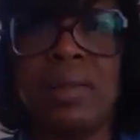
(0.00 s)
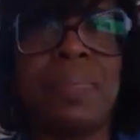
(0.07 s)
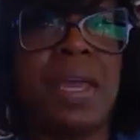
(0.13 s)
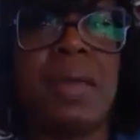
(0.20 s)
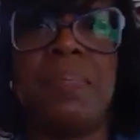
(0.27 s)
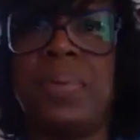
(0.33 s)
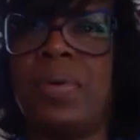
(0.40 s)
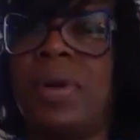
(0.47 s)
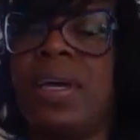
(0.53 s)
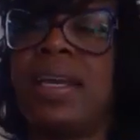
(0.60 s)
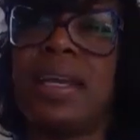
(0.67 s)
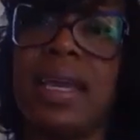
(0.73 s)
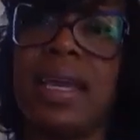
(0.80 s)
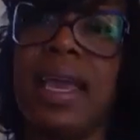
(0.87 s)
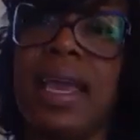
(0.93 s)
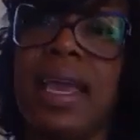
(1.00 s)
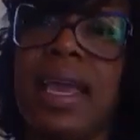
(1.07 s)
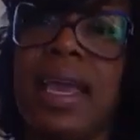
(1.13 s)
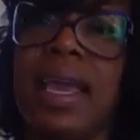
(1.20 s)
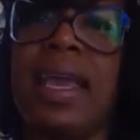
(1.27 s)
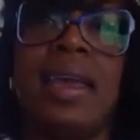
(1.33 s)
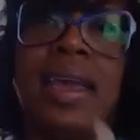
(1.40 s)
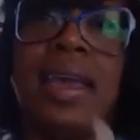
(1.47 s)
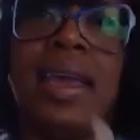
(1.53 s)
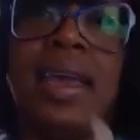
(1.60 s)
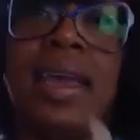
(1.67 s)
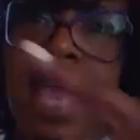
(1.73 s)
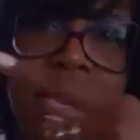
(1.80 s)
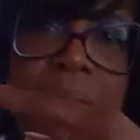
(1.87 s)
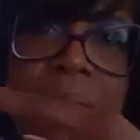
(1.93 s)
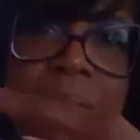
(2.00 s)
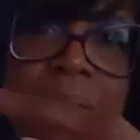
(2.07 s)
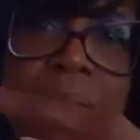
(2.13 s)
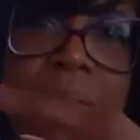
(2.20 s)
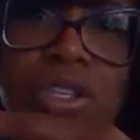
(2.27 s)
to people, and again, as I